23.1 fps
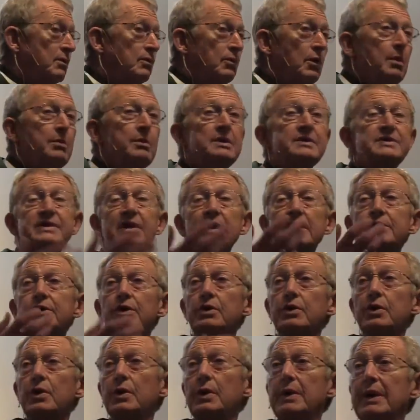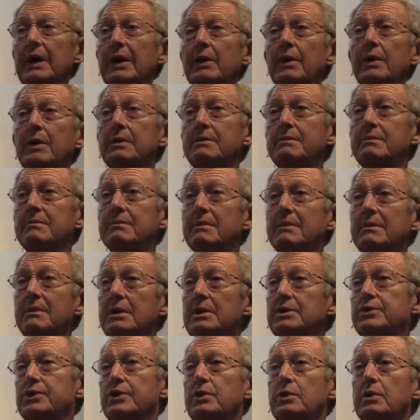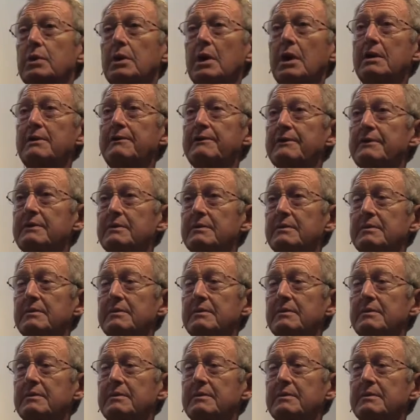What must I do to inherit eternal life?